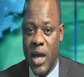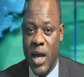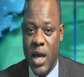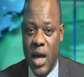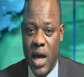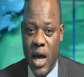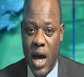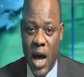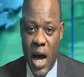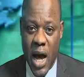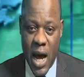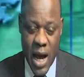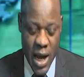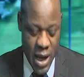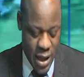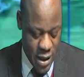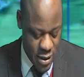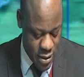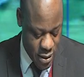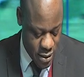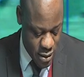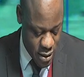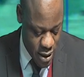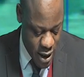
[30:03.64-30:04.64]
and
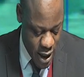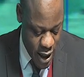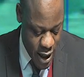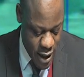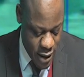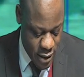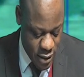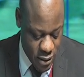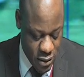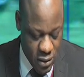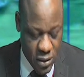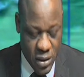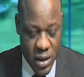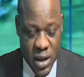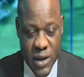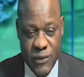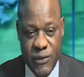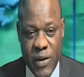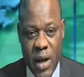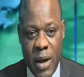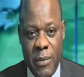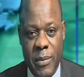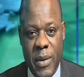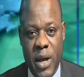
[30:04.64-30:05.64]
uh, give them
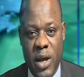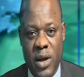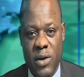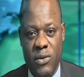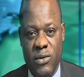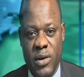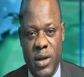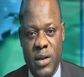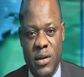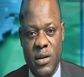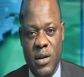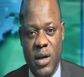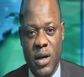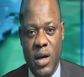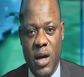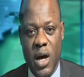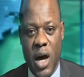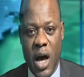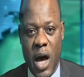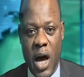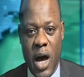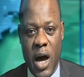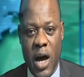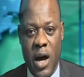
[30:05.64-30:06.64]
a ring.
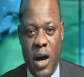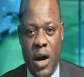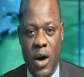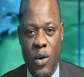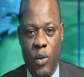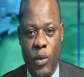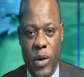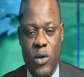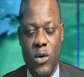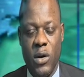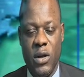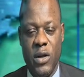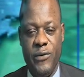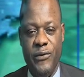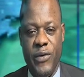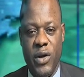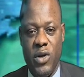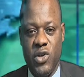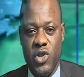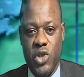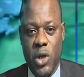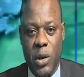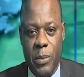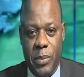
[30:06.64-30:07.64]
Uh, we go on a very
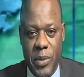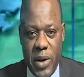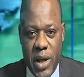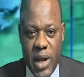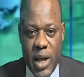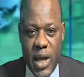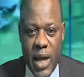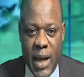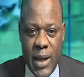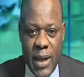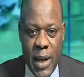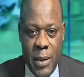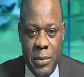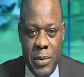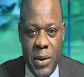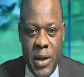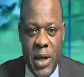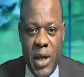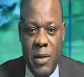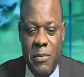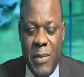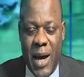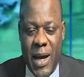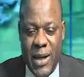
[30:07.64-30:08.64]
short break, and I bring in
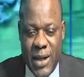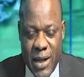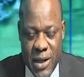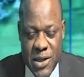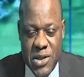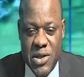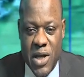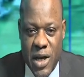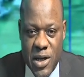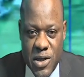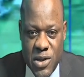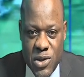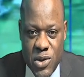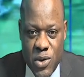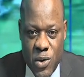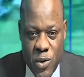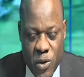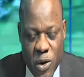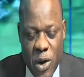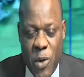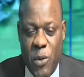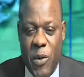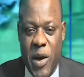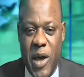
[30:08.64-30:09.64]
my next guest. Don't go
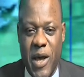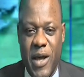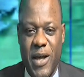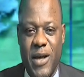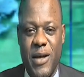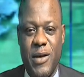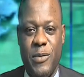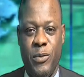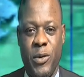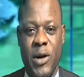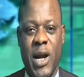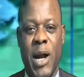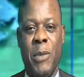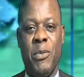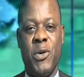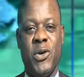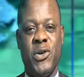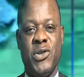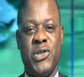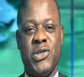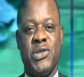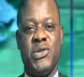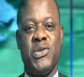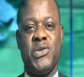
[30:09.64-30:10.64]
away. Program
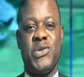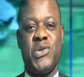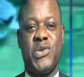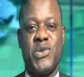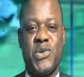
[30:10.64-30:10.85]
continues.